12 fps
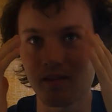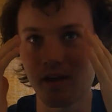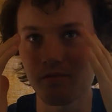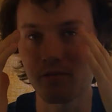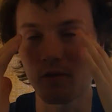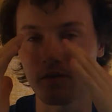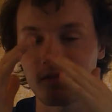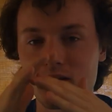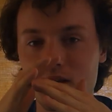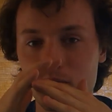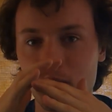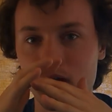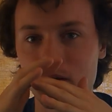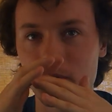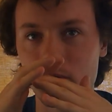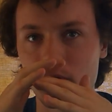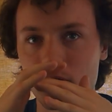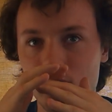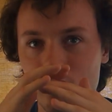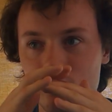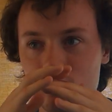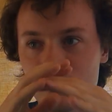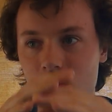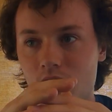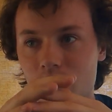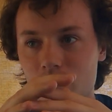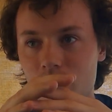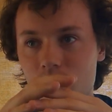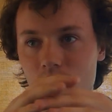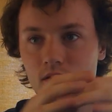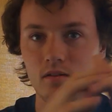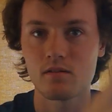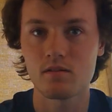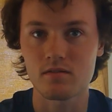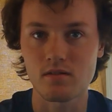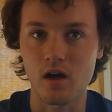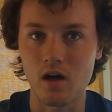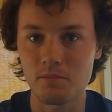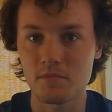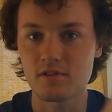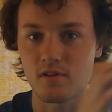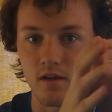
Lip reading: in that focused state of mind. But when you're solve, stop,